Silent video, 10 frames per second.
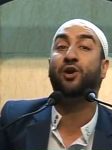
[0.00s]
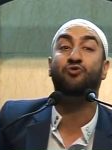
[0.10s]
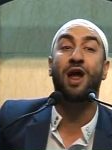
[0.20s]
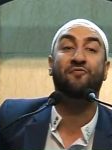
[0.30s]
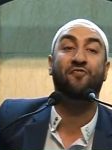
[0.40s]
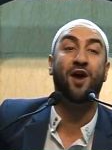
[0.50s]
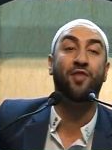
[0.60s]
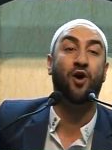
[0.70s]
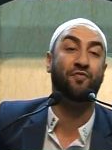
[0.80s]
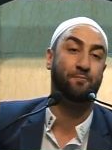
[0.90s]
the
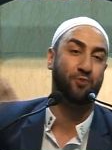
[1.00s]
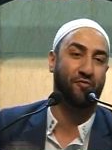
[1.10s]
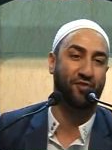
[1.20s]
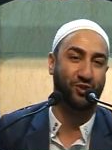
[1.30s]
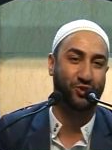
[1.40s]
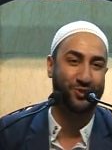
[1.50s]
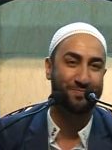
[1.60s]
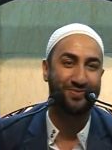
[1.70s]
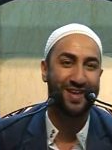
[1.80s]
grandfather of the Prophet.